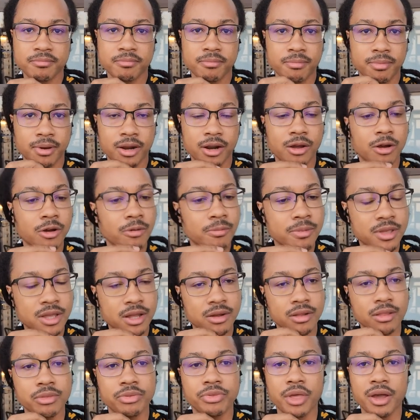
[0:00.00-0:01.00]
but it will be
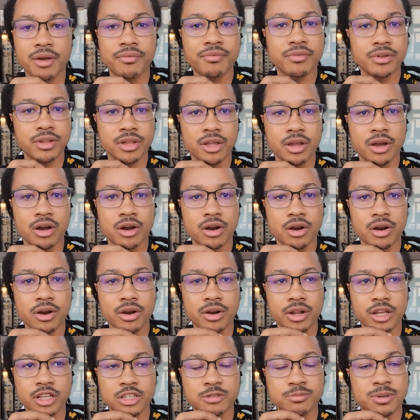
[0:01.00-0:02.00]
definitely
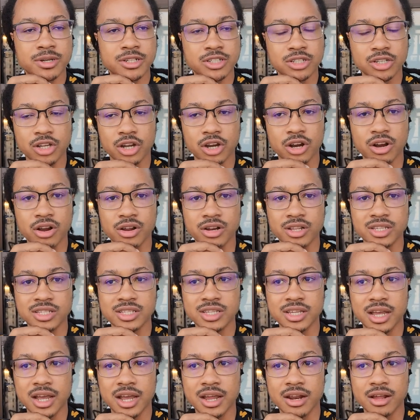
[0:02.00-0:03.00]
hard, especially hard
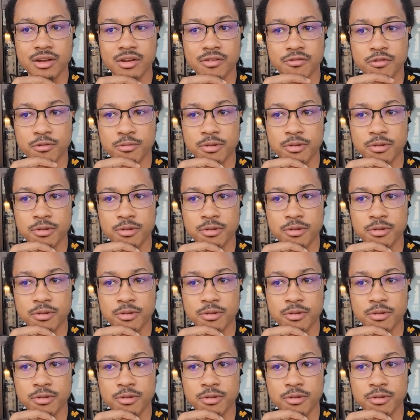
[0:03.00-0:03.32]
inside of